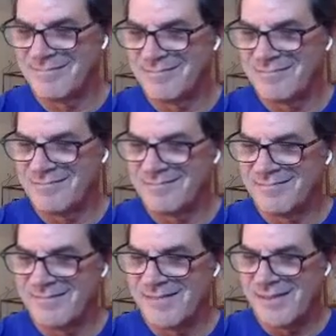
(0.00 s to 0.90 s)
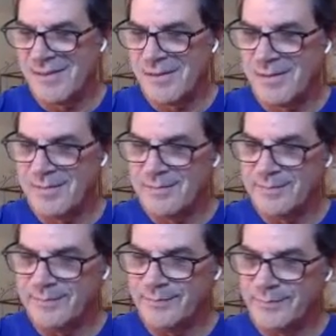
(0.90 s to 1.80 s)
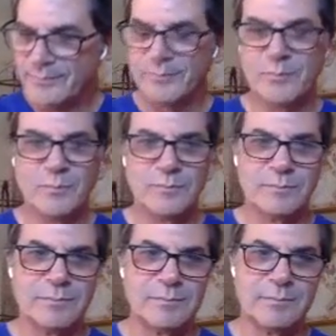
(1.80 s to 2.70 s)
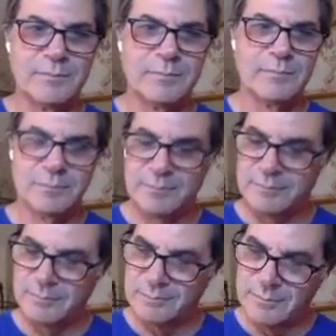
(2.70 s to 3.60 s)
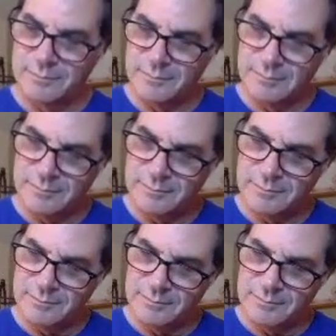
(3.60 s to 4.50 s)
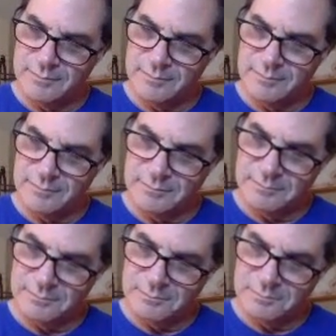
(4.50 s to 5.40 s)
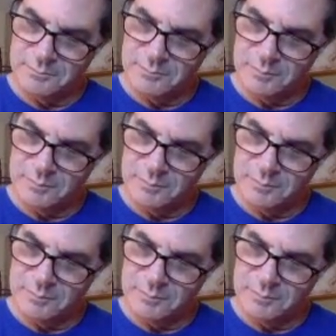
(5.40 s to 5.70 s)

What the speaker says: (silent)